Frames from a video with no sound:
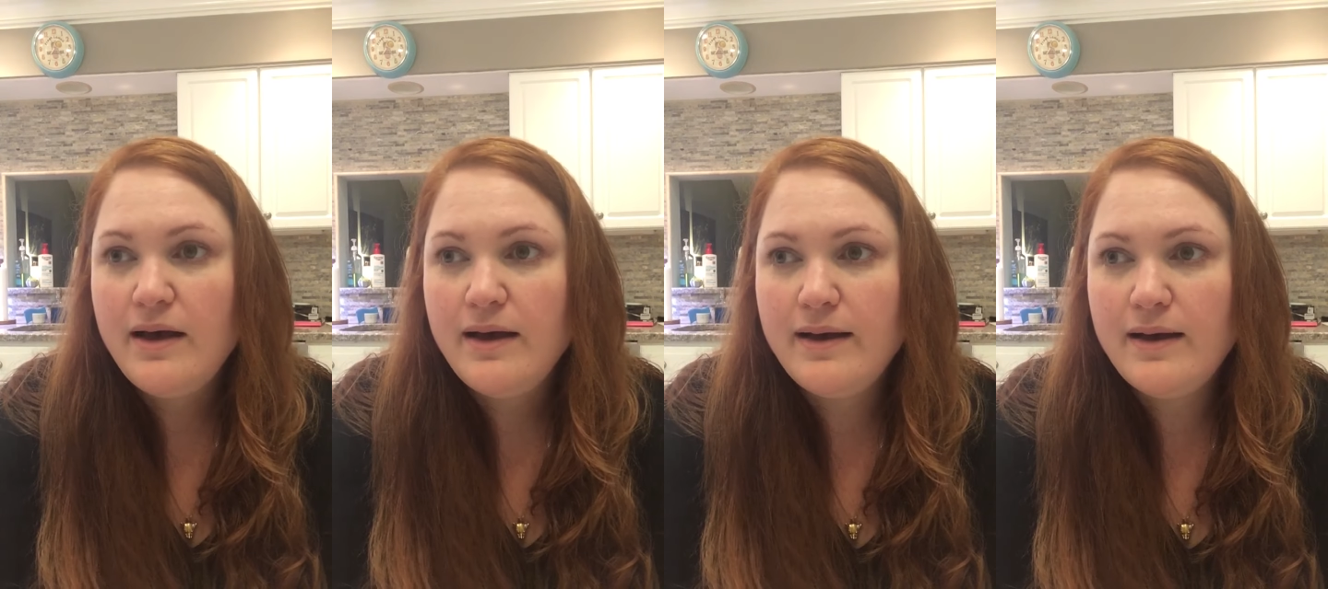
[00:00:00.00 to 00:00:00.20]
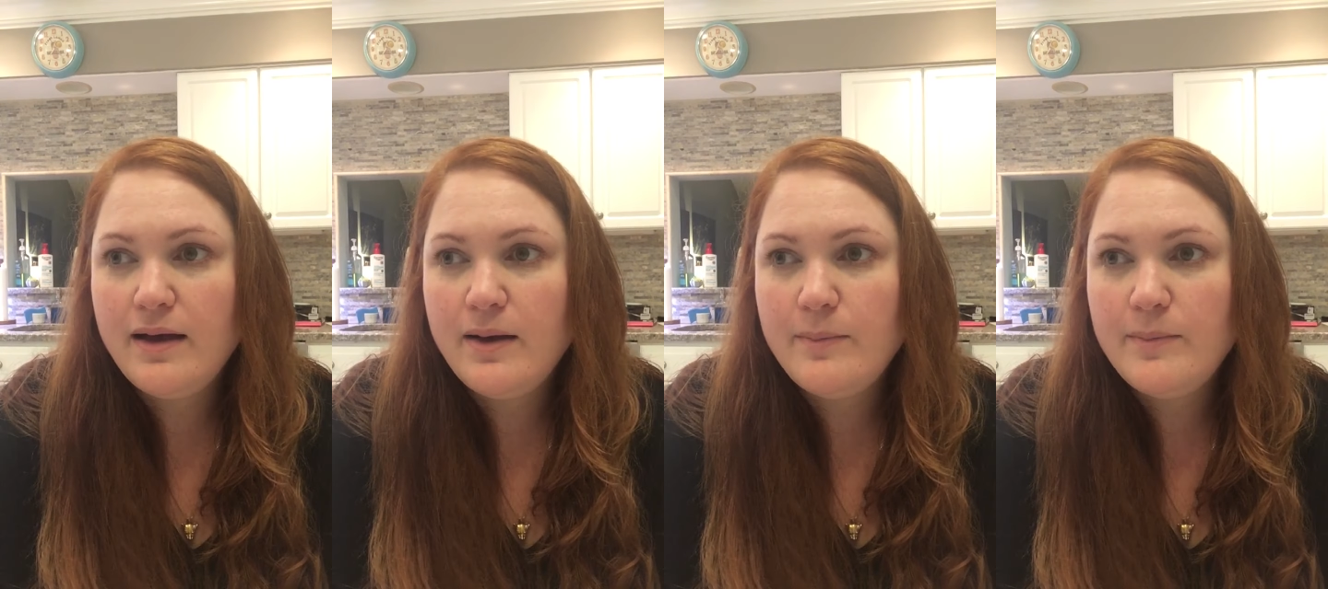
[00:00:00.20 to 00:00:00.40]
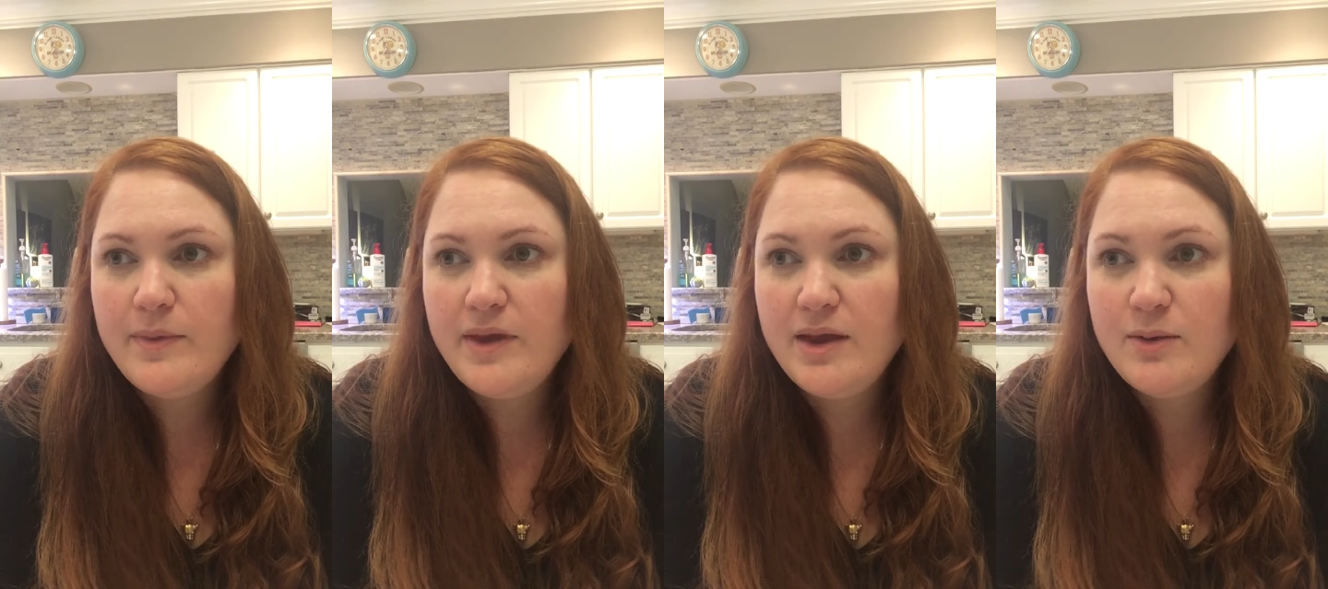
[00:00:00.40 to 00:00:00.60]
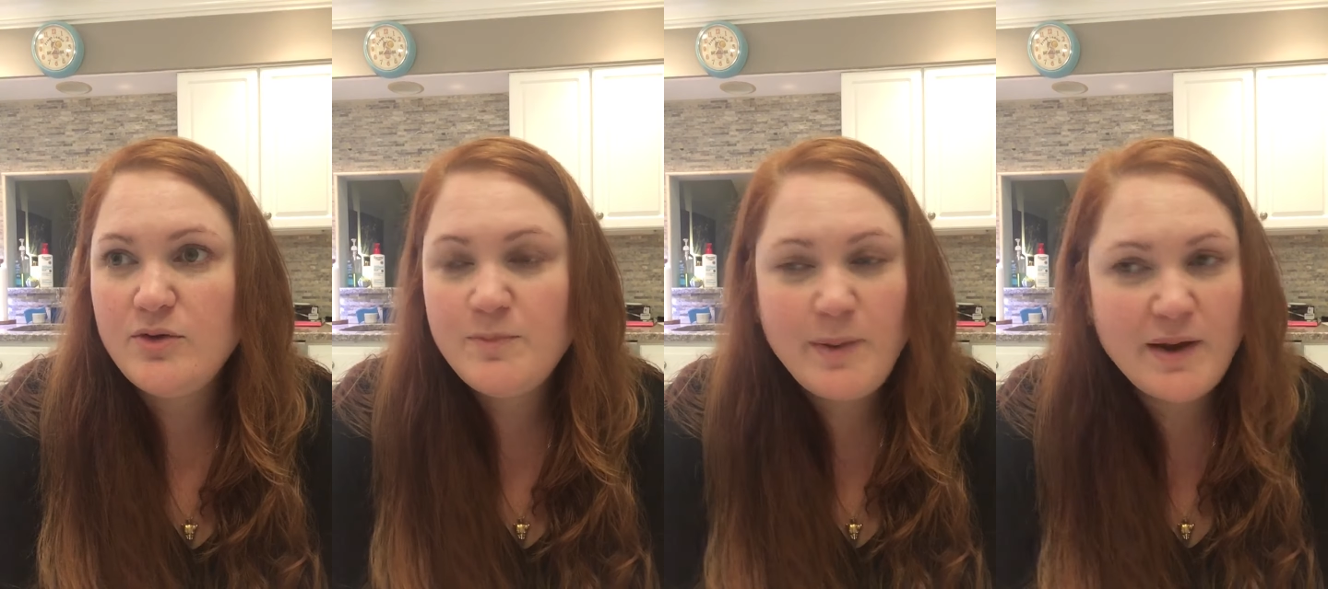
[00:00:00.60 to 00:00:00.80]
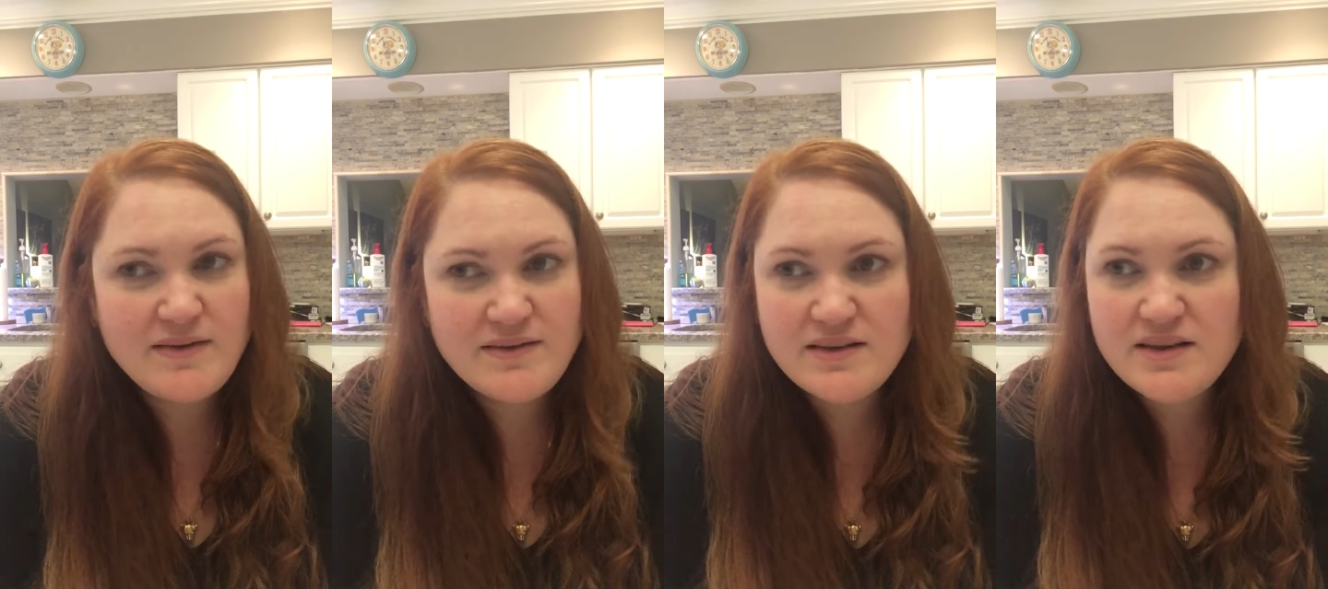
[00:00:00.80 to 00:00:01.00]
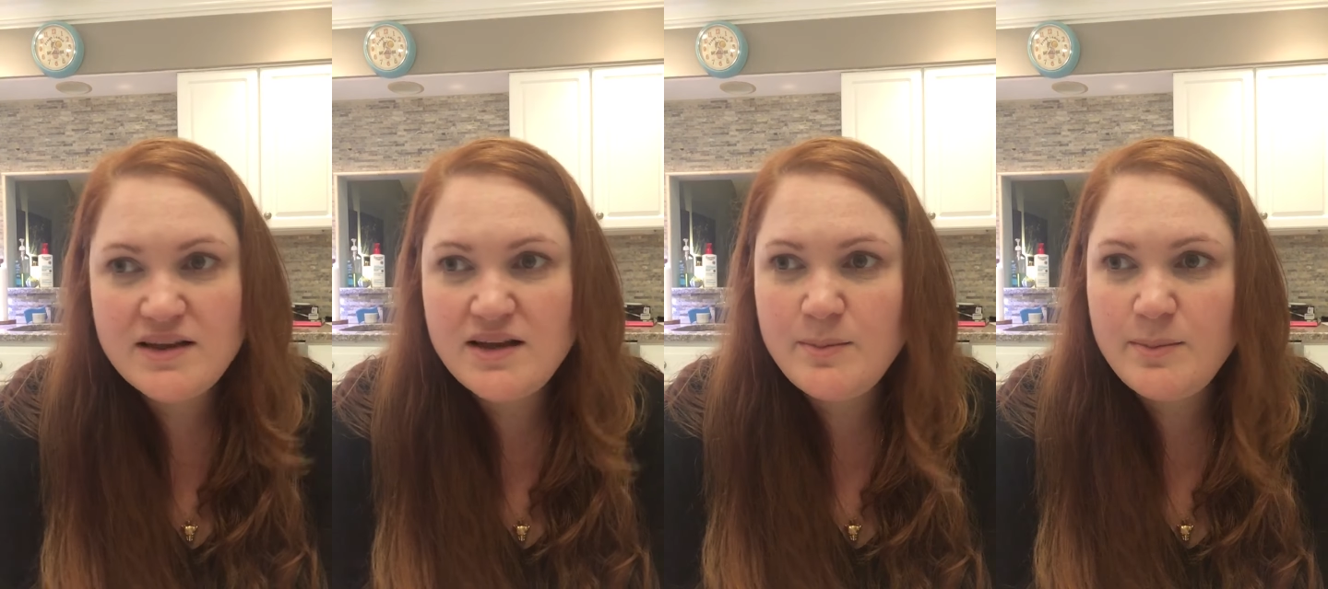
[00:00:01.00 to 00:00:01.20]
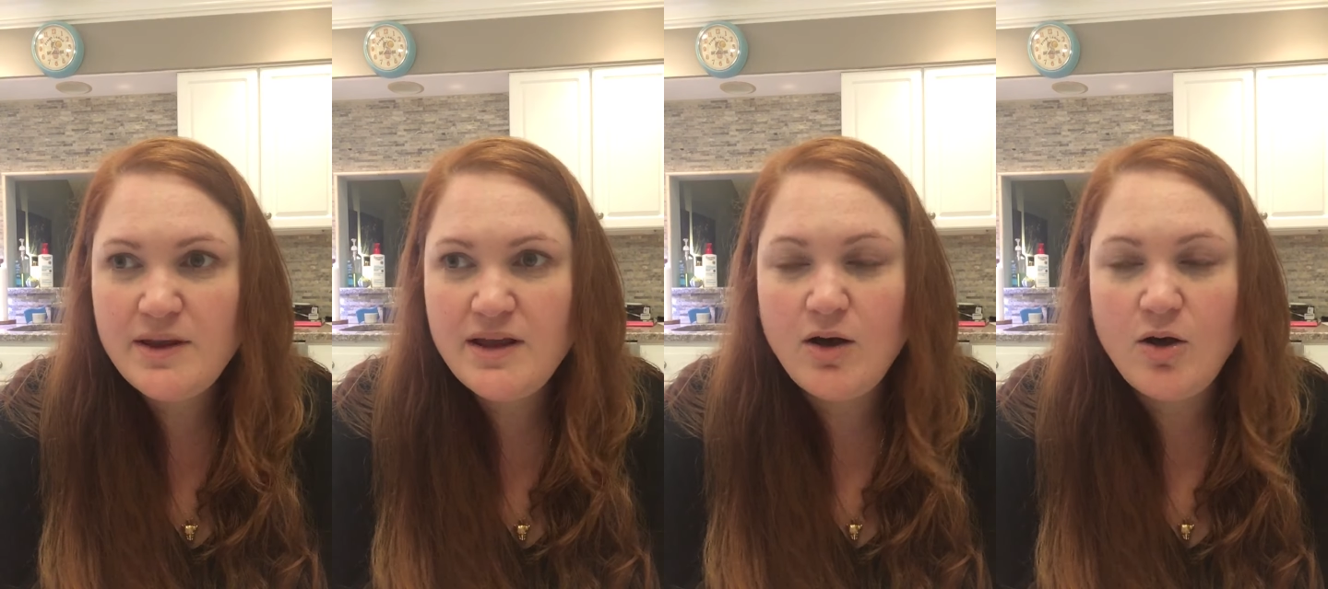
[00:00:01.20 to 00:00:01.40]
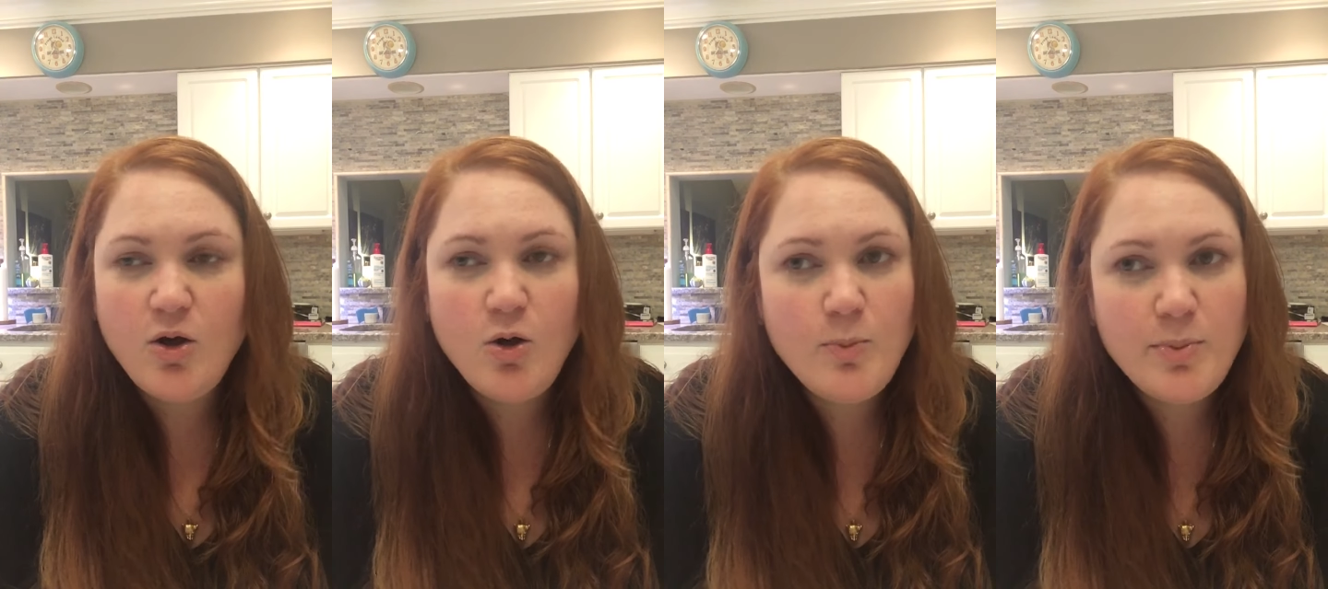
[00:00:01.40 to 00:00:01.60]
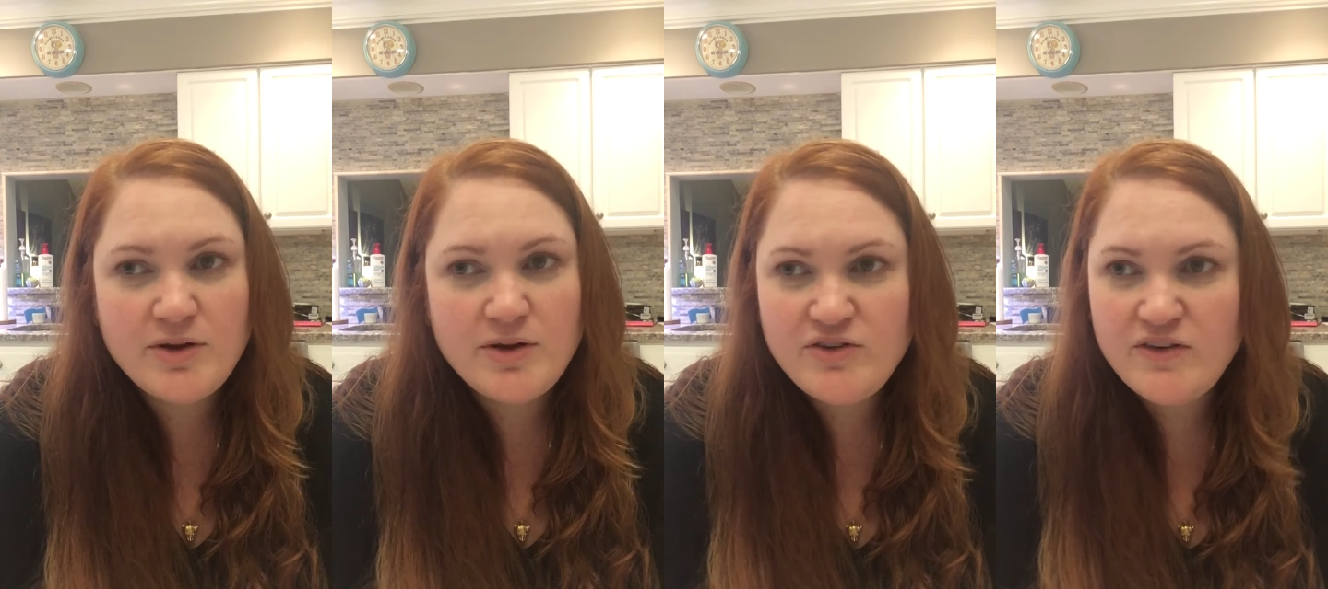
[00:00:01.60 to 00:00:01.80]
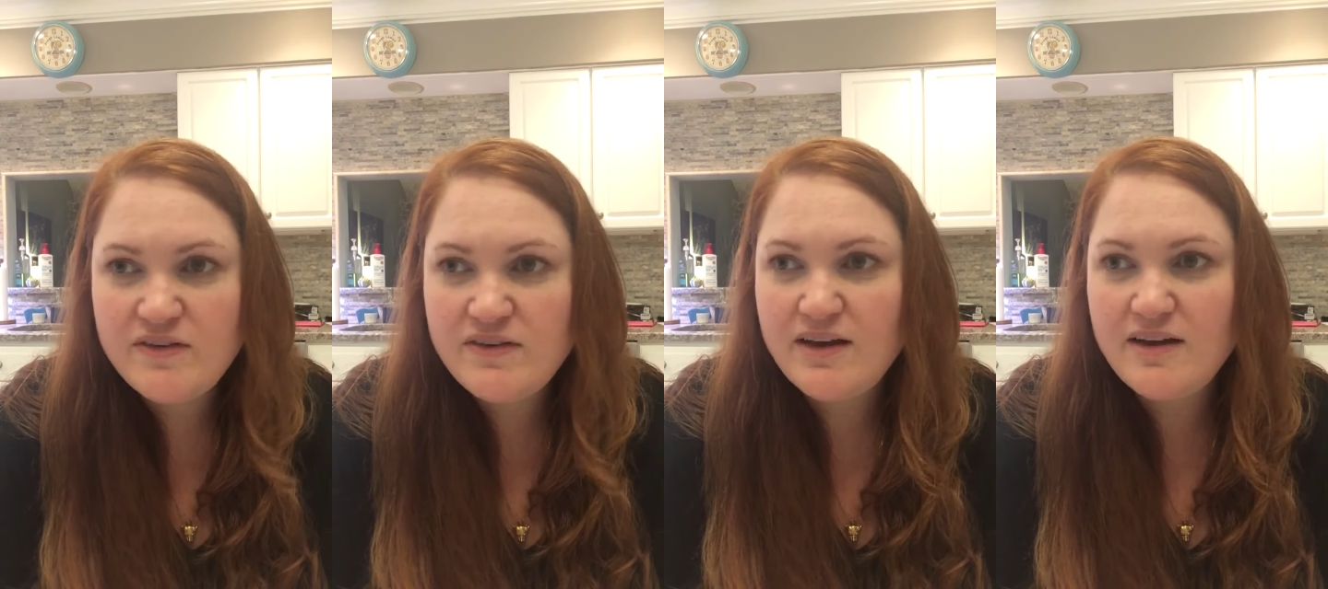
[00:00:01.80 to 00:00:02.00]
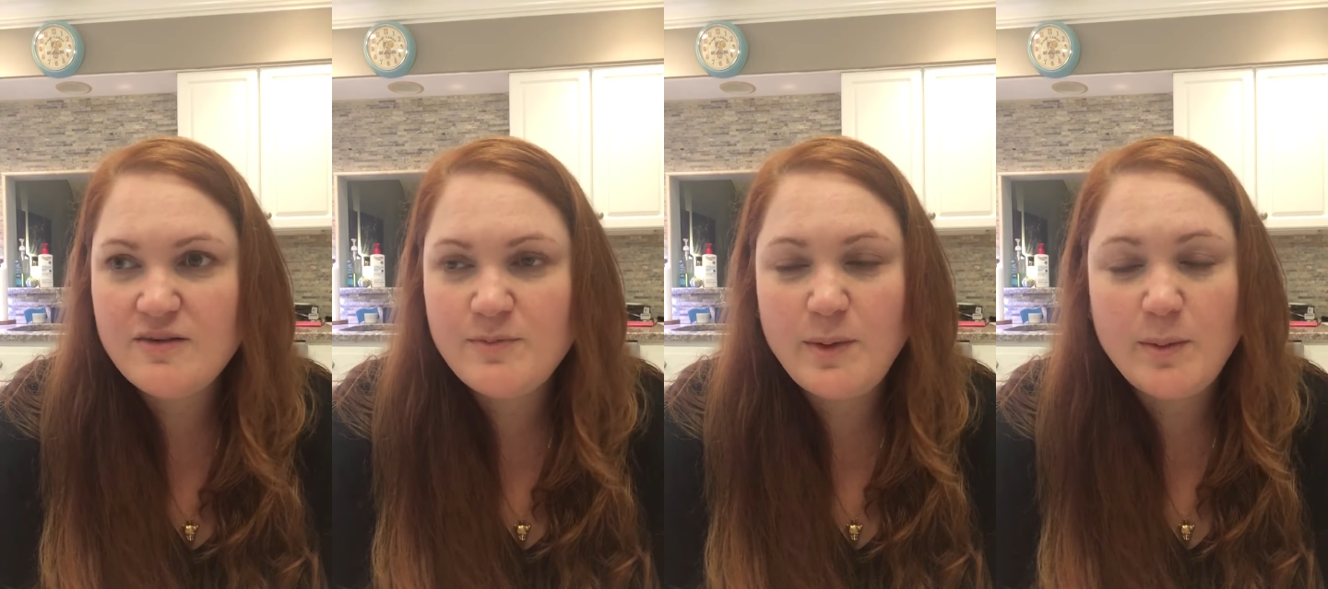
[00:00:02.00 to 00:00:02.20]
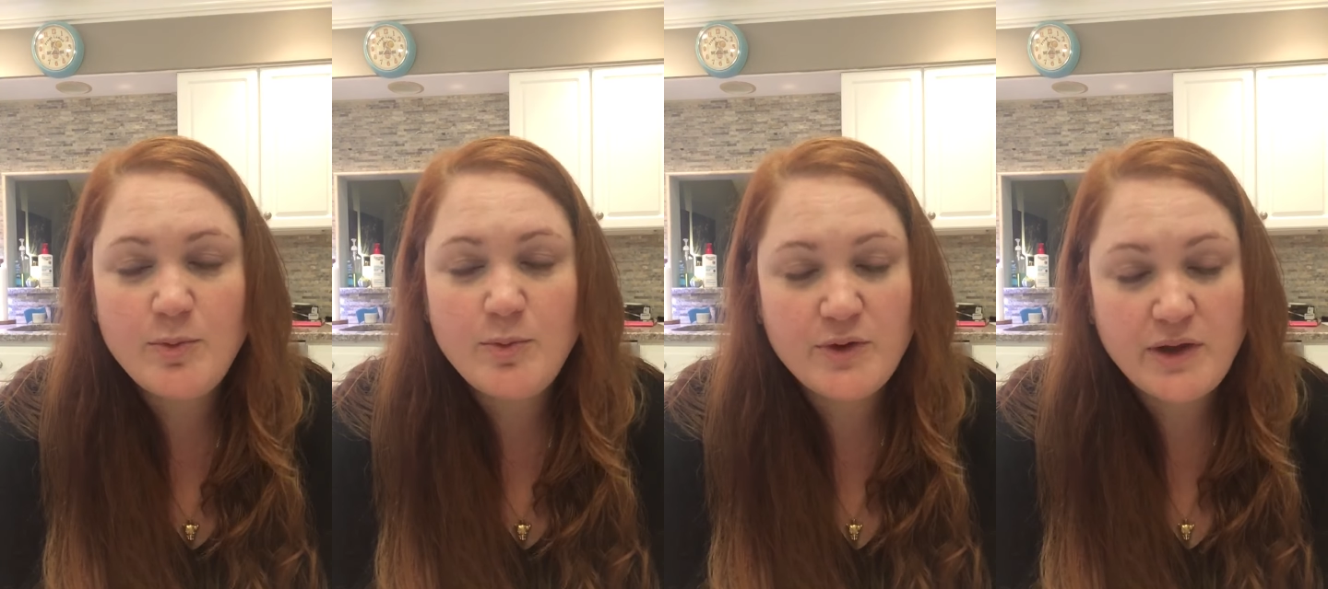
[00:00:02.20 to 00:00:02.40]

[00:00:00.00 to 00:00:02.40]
Um, it was basically going to be a whole bunch of salespeople